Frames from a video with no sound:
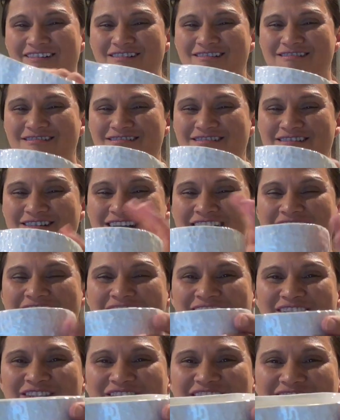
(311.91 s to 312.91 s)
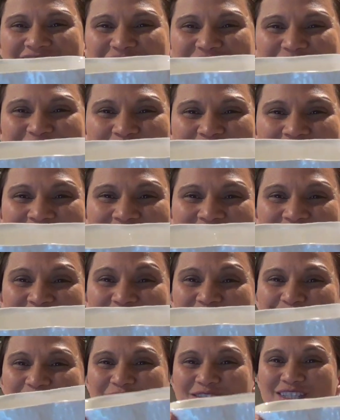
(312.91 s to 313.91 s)
Oh, so this is what the
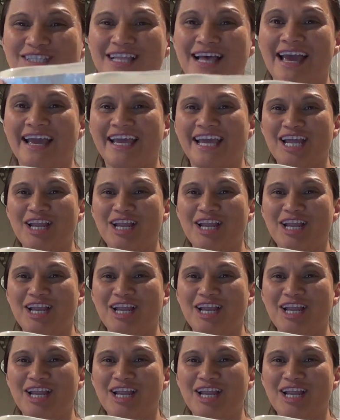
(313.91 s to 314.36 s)
dish looks like.